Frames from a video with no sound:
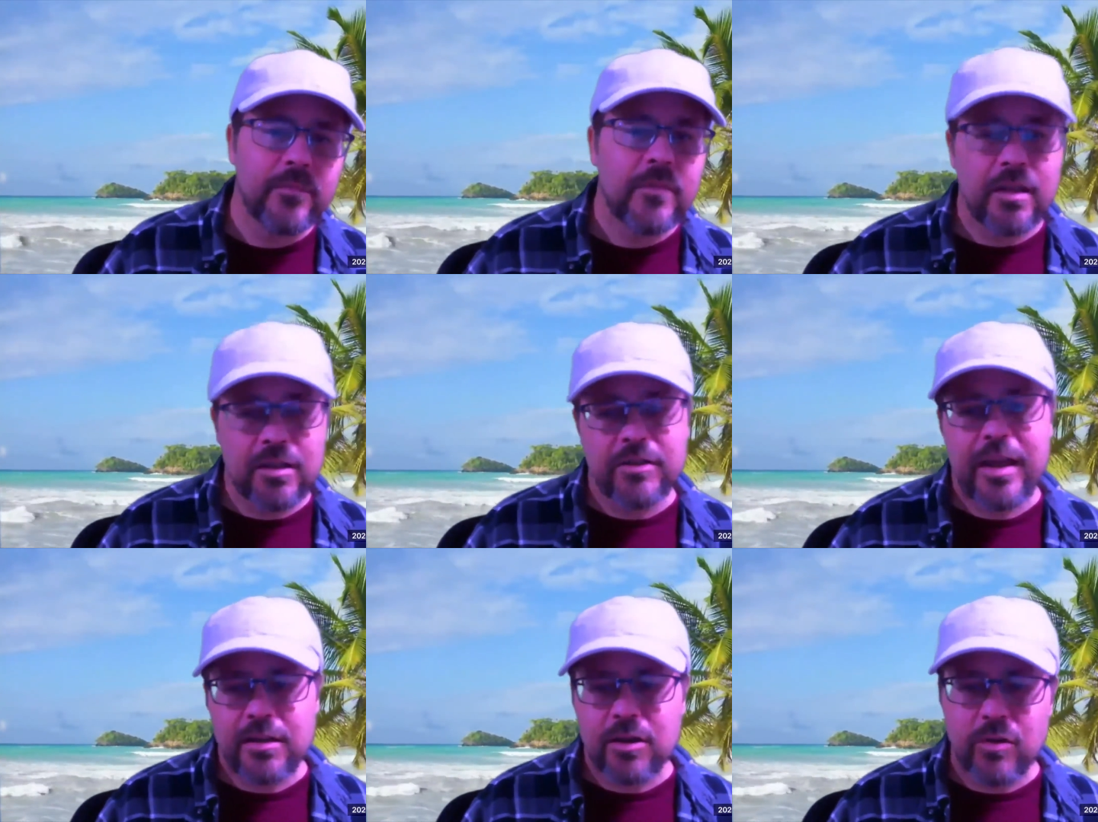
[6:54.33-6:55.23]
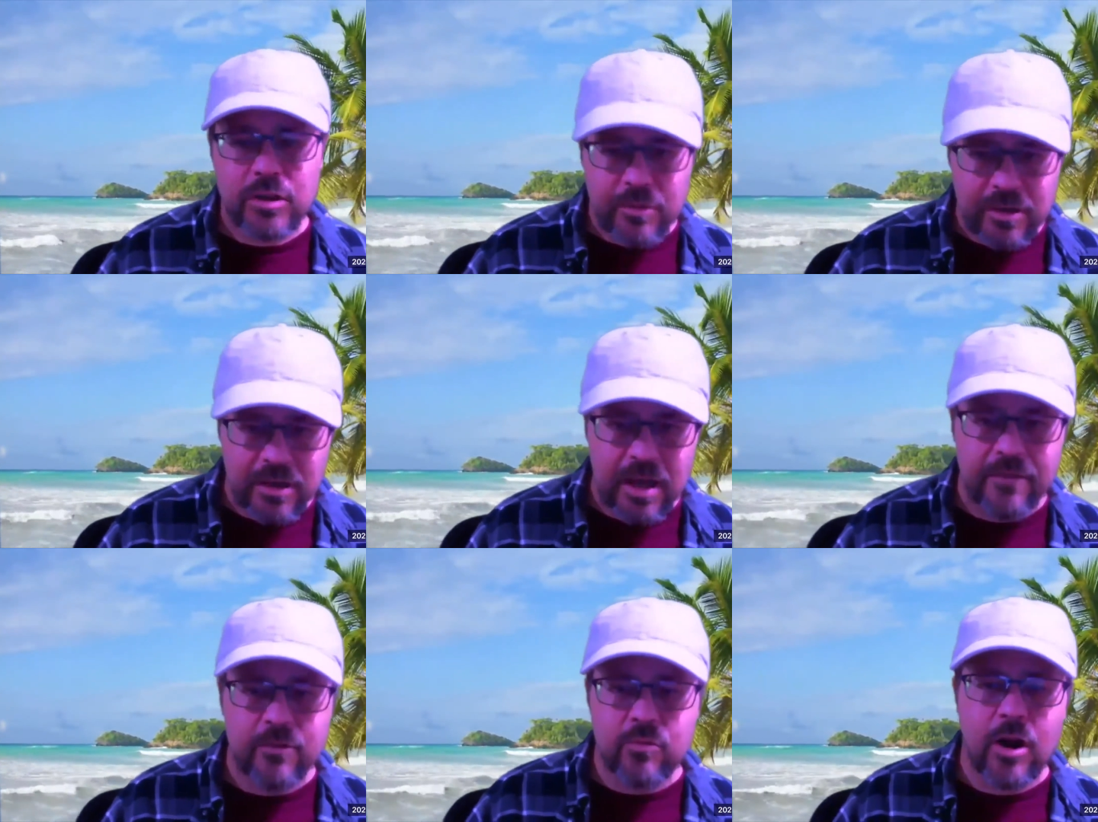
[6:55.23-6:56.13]
And so that's always been kind of
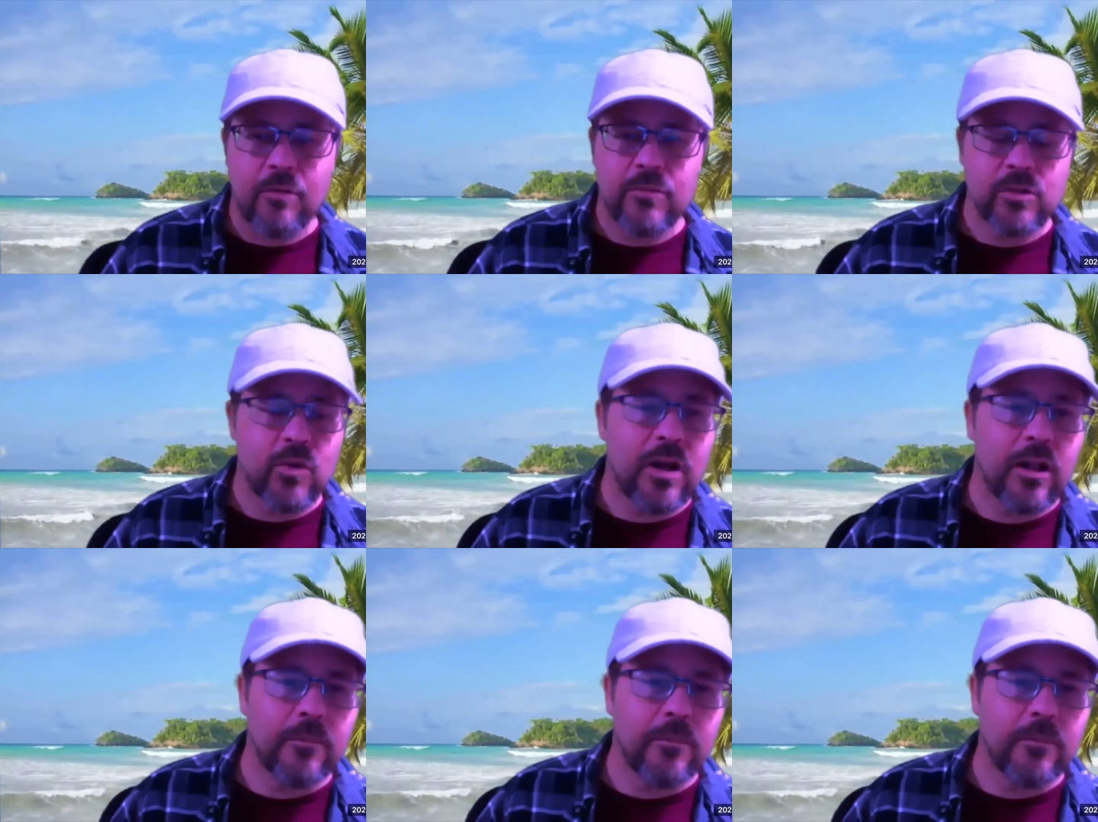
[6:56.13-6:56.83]
a problem as well.